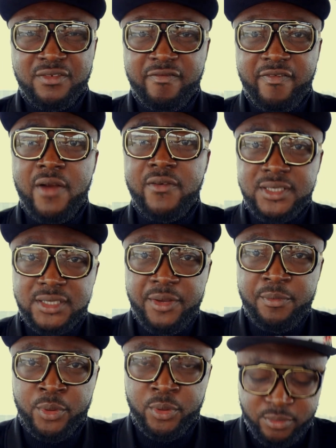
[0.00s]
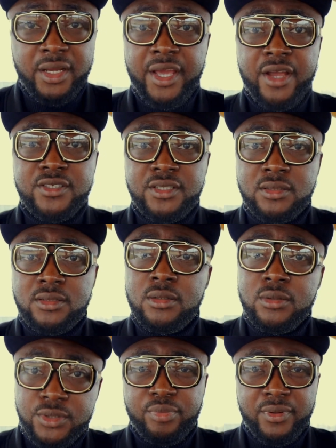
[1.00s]
Very simple. Here's the
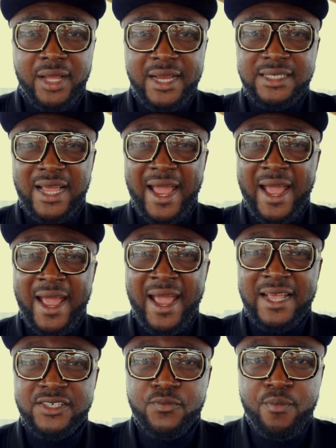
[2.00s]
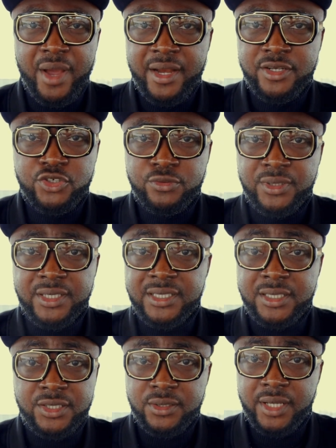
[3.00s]
solution. Plant as many trees
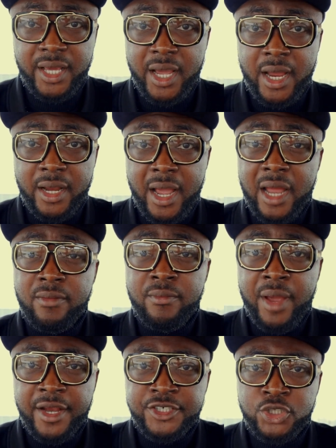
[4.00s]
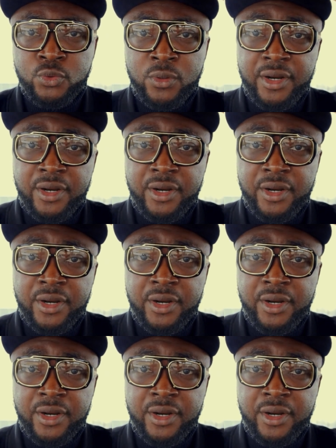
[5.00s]
as you can and make sure